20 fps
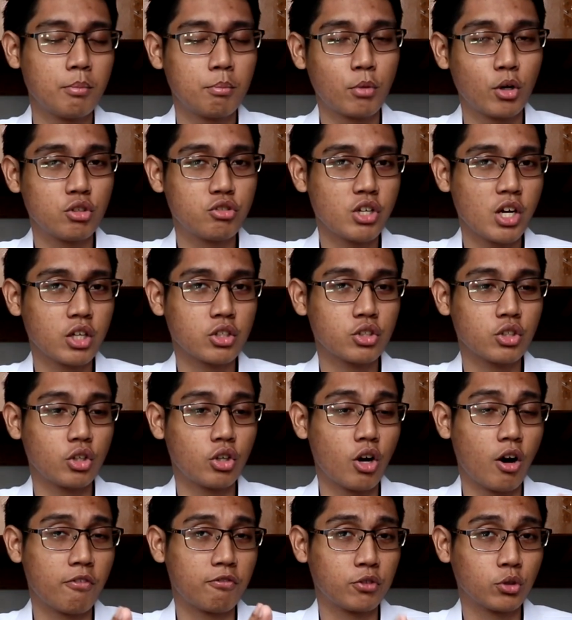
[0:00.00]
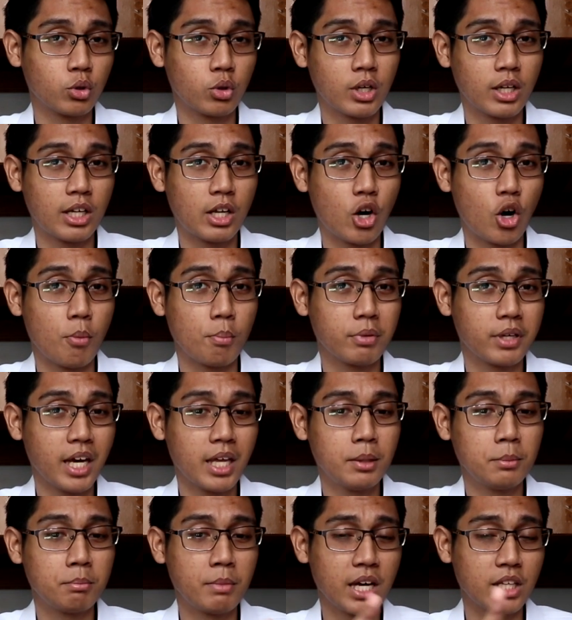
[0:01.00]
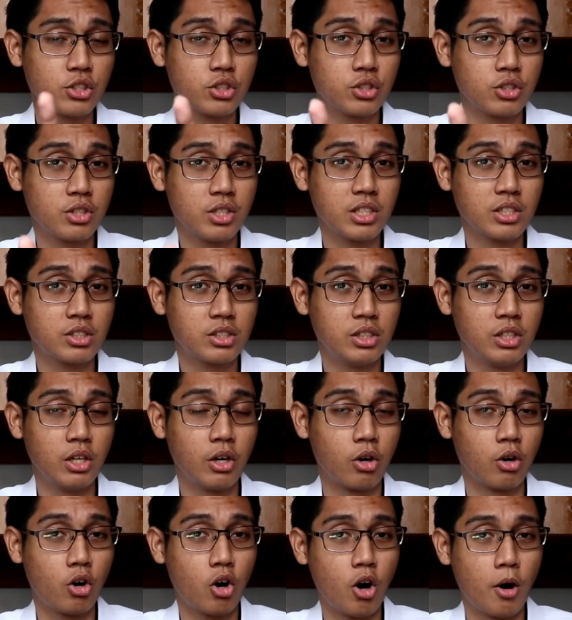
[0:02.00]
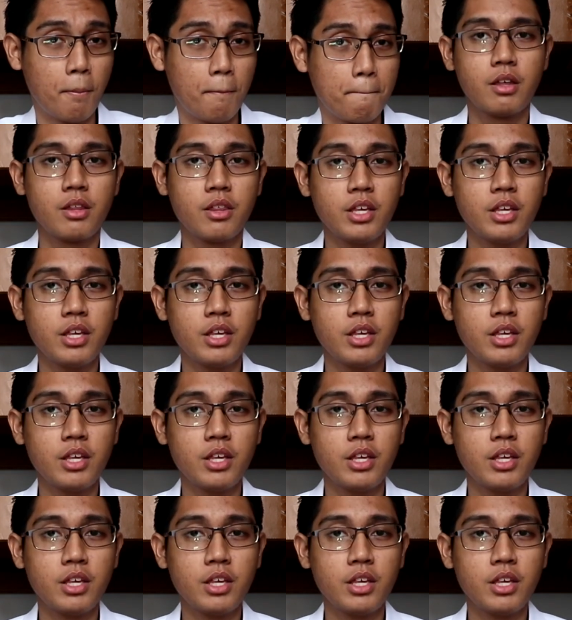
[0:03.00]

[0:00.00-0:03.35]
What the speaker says: projection of Futura La Homme can match this Dior Homme.